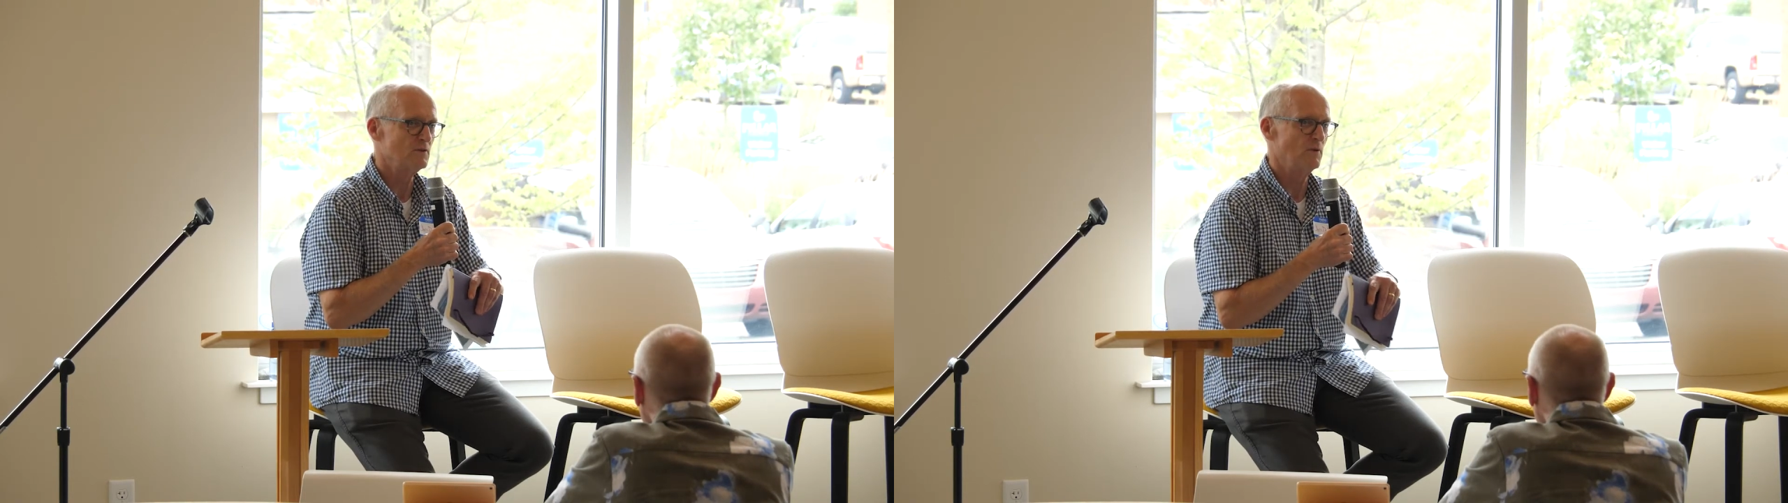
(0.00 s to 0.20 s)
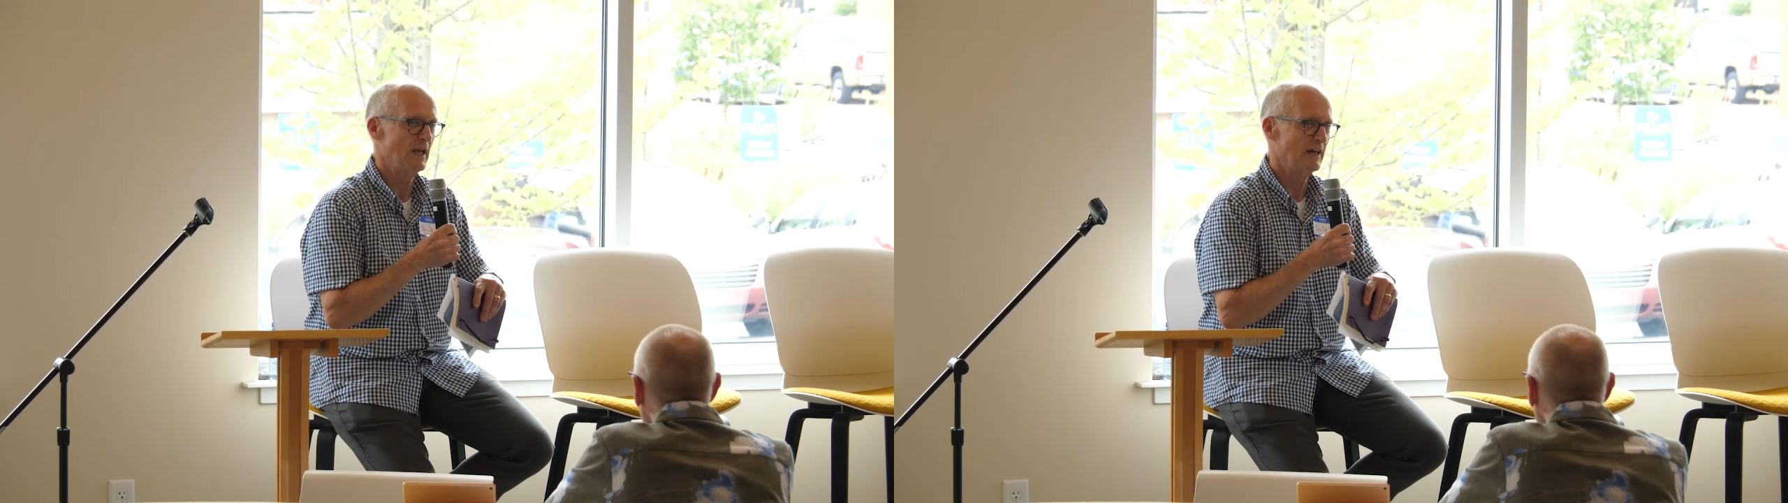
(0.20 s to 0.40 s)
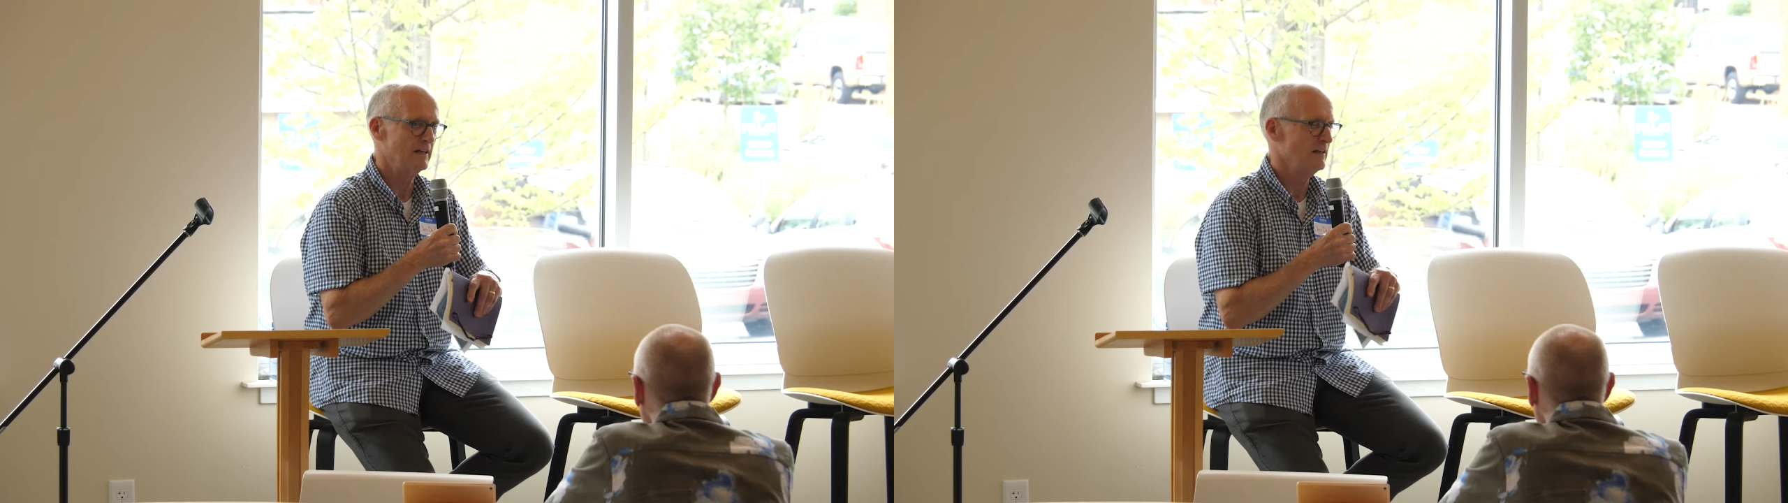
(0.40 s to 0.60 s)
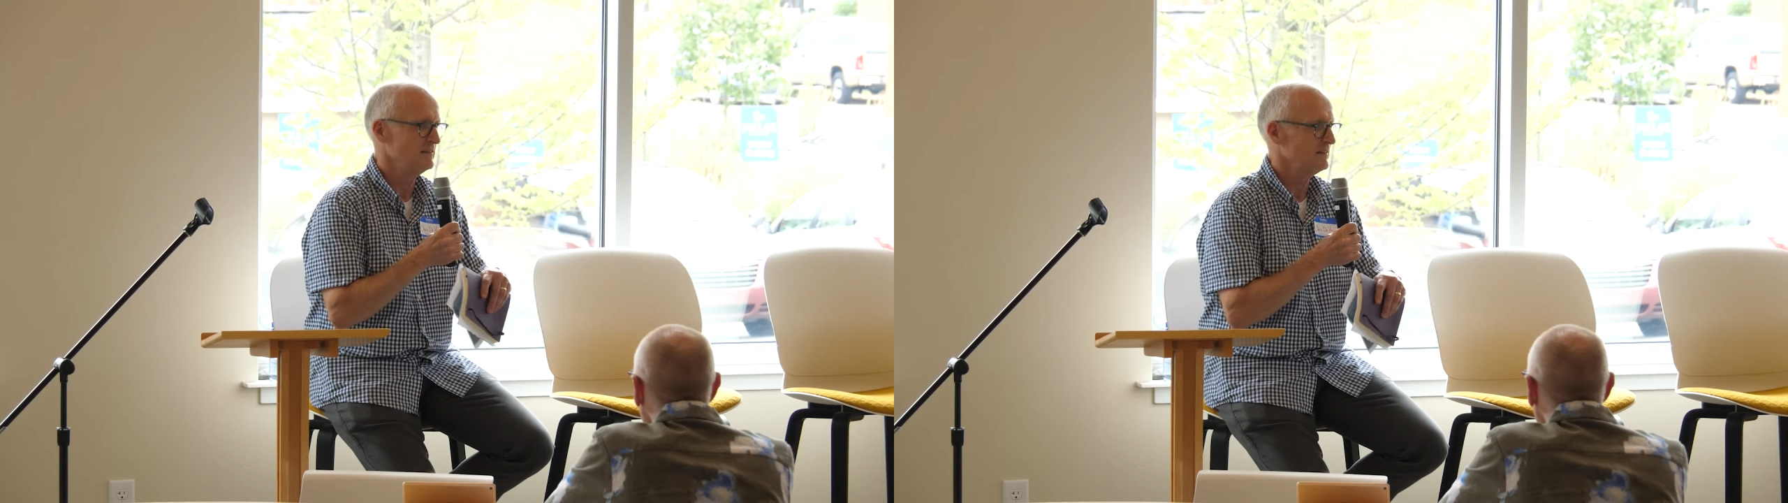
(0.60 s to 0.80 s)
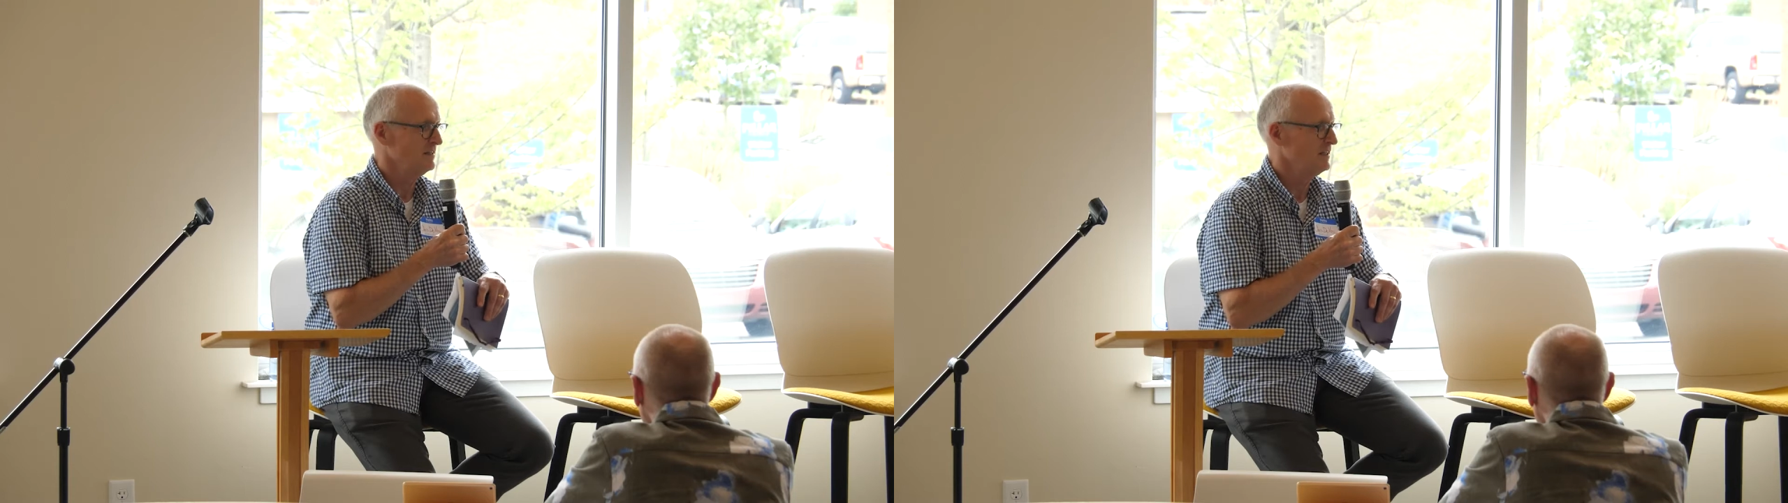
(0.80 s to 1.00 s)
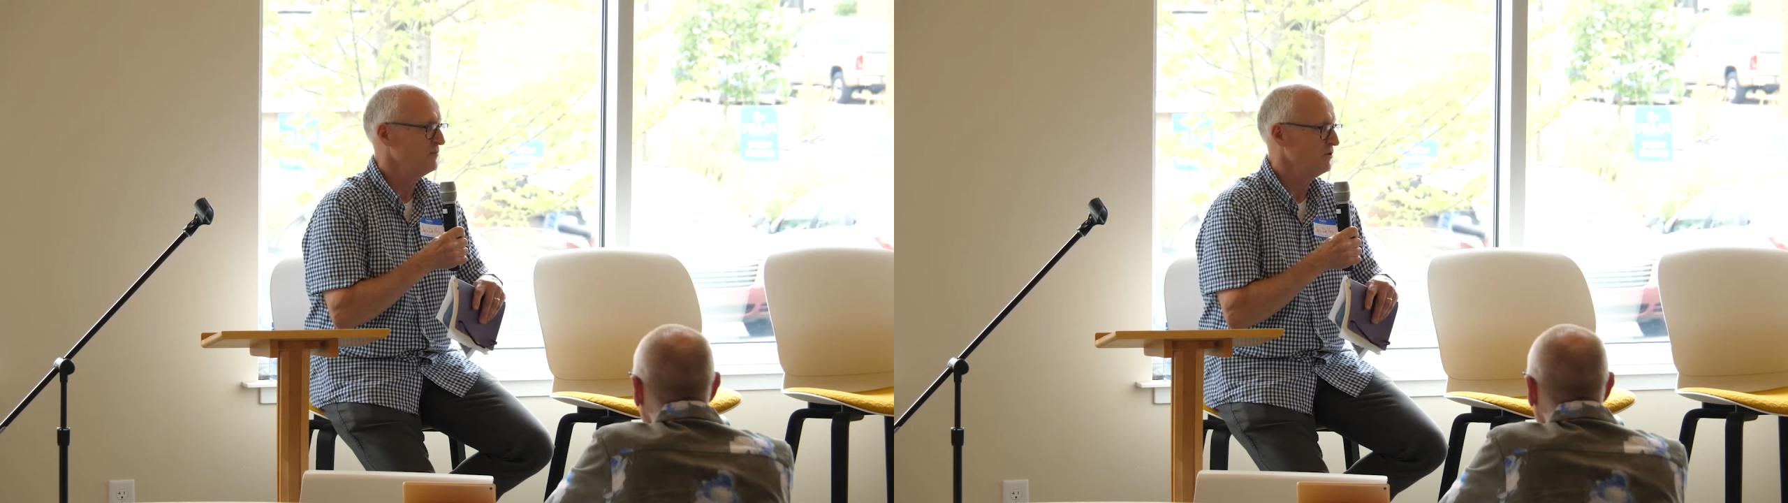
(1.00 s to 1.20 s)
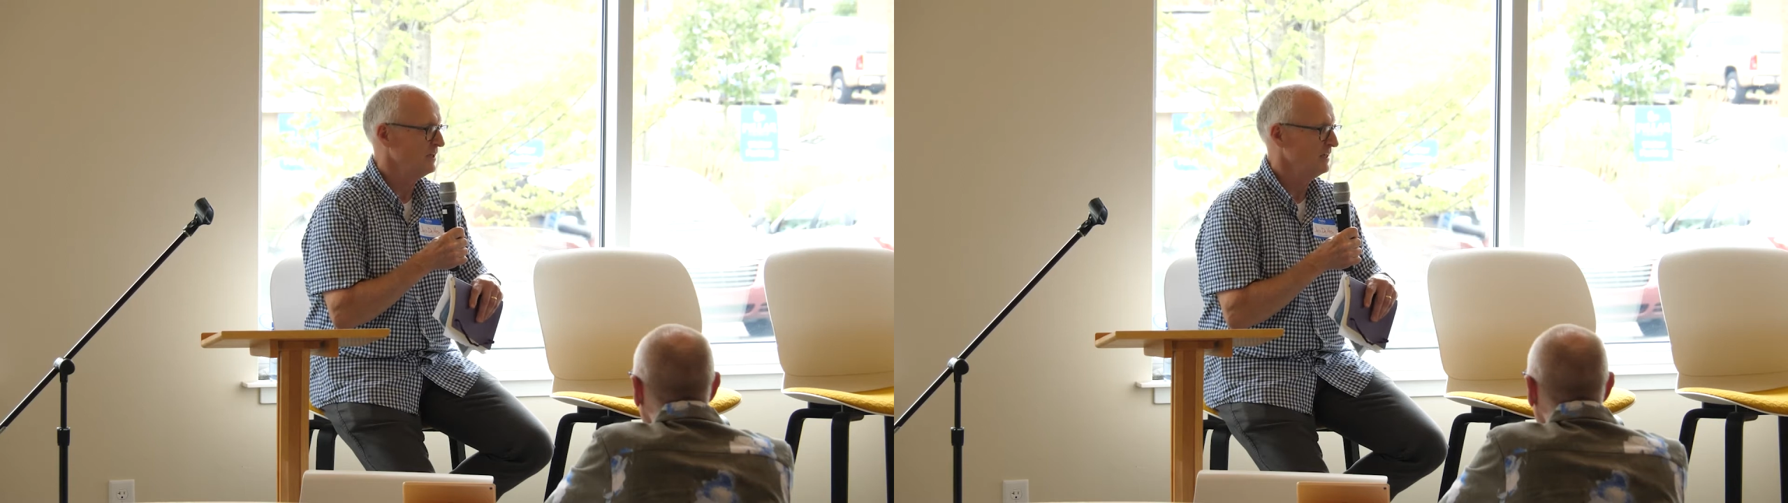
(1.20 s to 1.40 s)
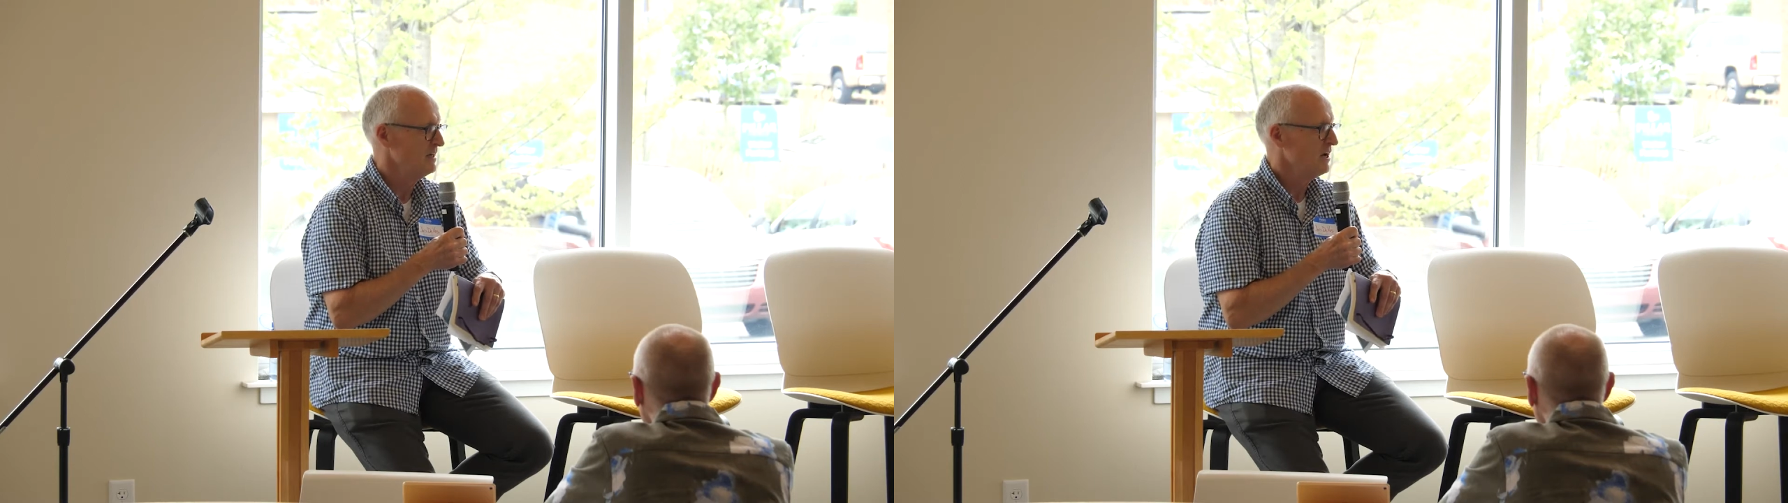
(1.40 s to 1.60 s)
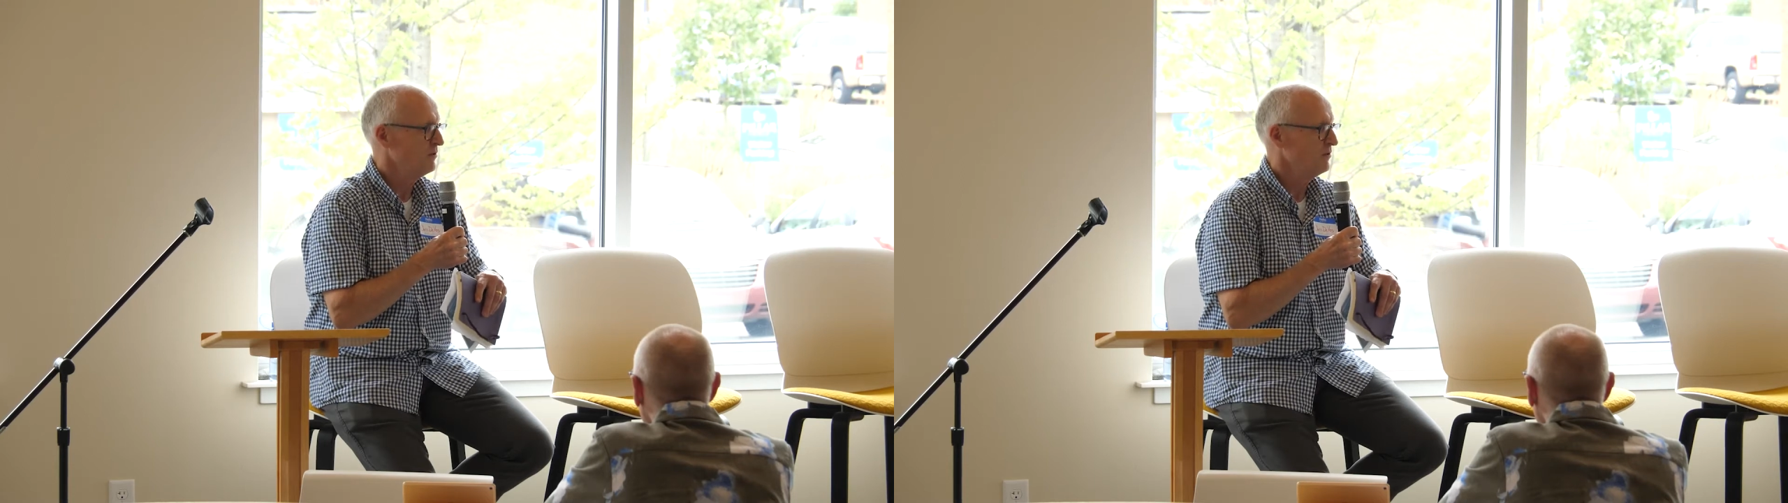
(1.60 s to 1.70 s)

which we edit on Sunday morning.